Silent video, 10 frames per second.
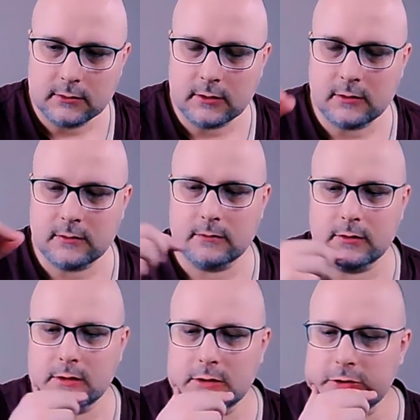Oh,
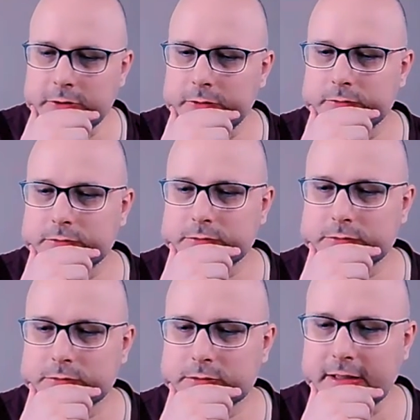no.
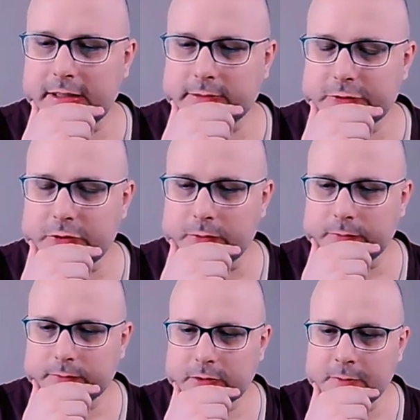Okay,
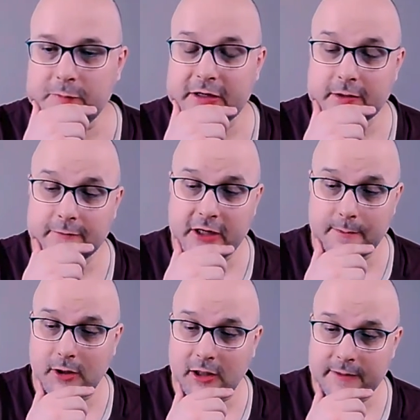so they move there to try
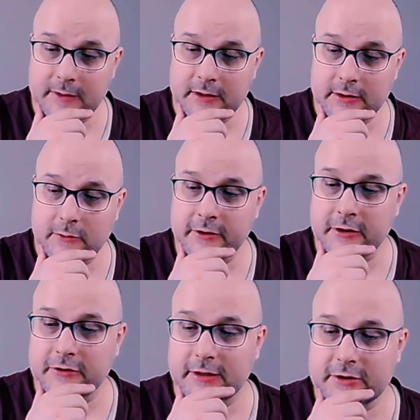to block me in the corner. They're
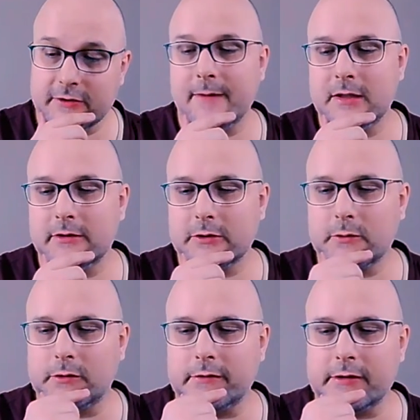going to try to trap me in the
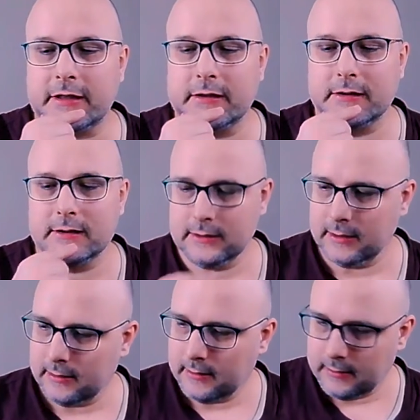corner there.
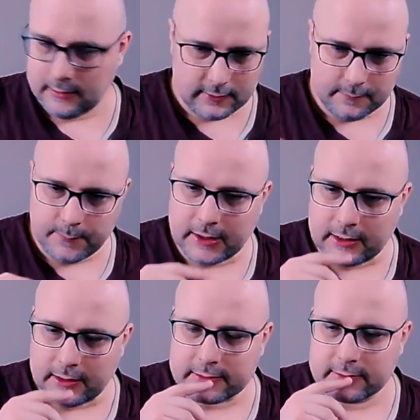
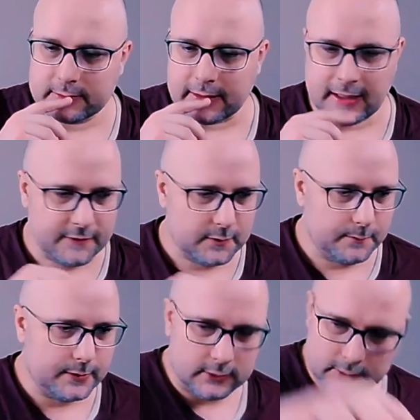But they have to
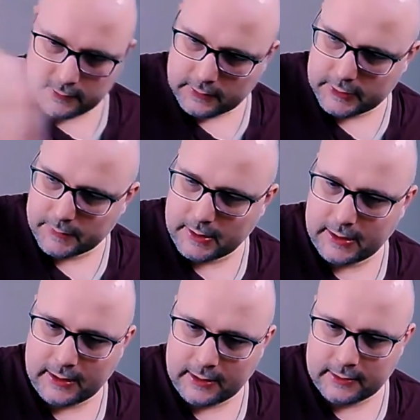build. So
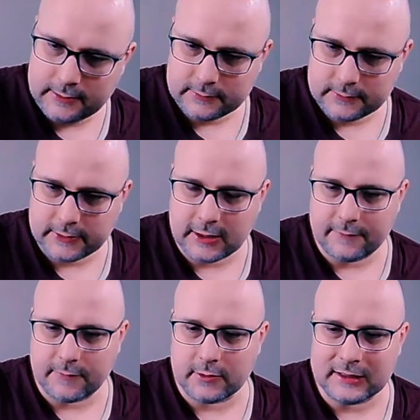again, just kind
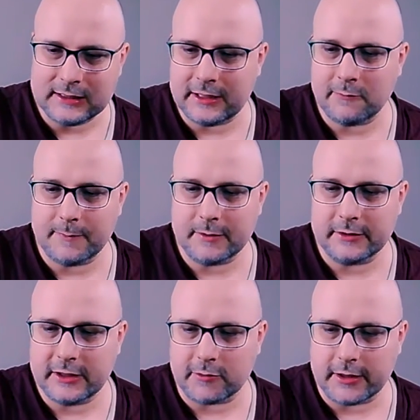of a... Ah, they don't want to build
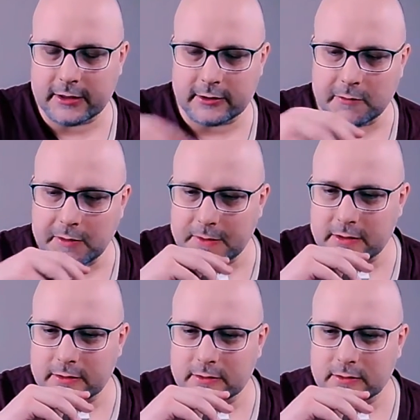here where I could go up
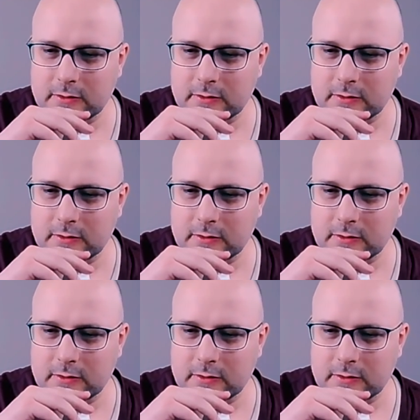either.